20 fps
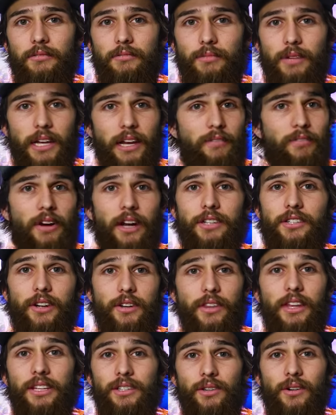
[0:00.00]
Whenever I
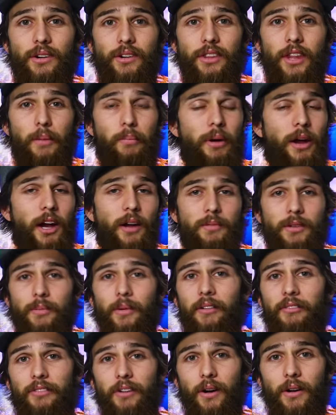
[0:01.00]
turn these on, they pair up to
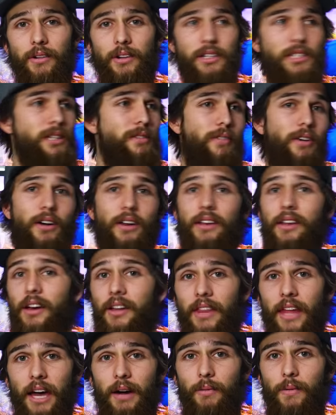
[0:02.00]
my phone because I've already
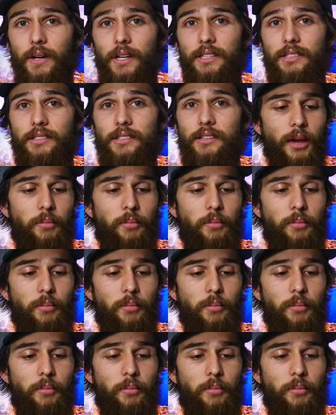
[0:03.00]
done that once.